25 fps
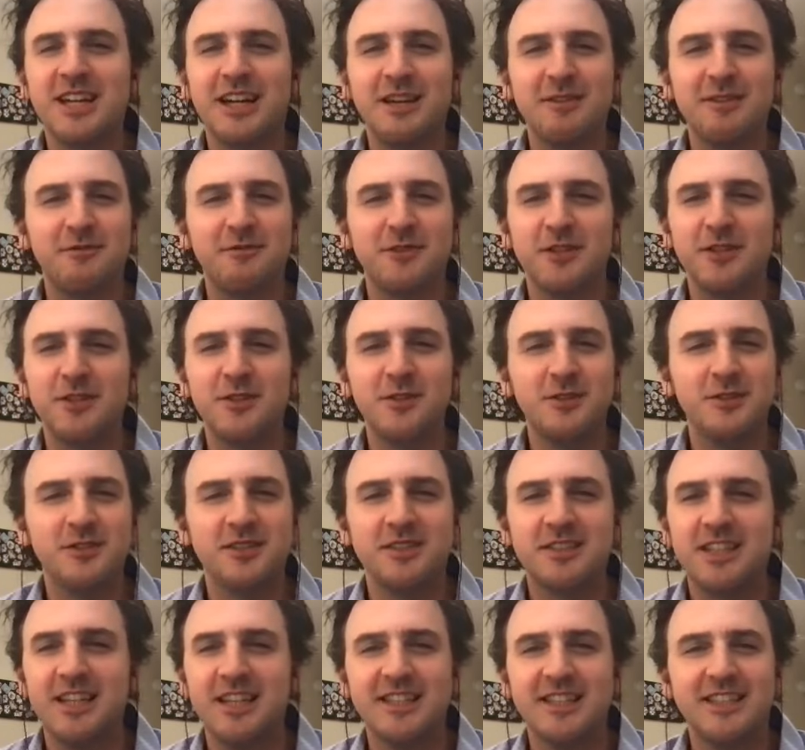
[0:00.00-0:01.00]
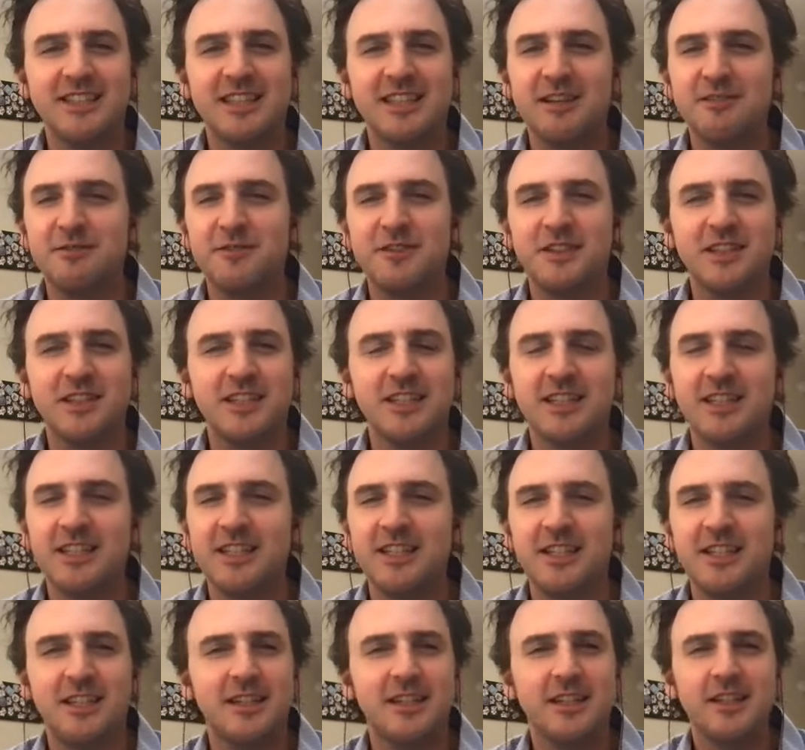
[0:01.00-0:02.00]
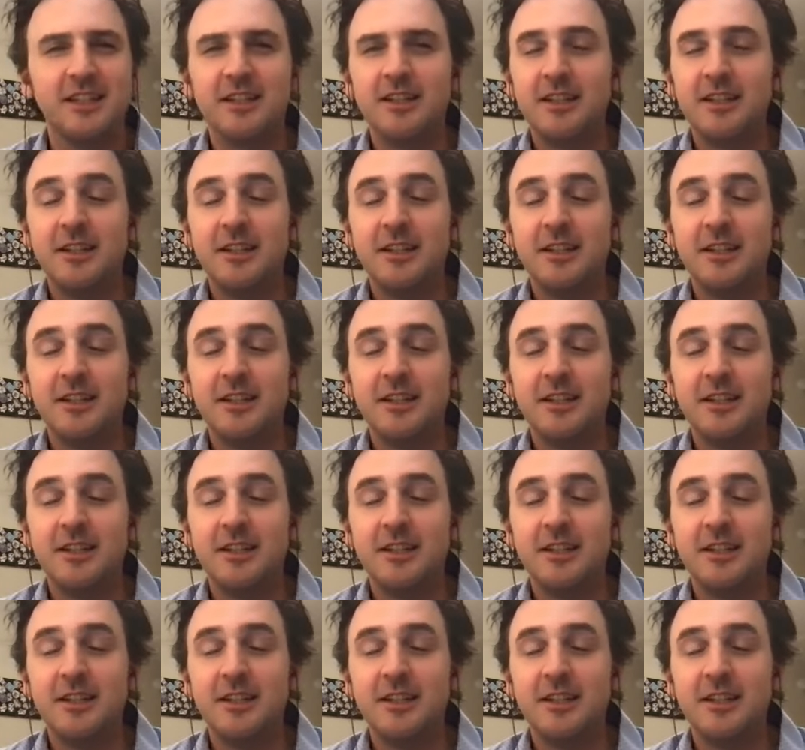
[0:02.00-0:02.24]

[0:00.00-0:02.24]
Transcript: got views. That's definitely.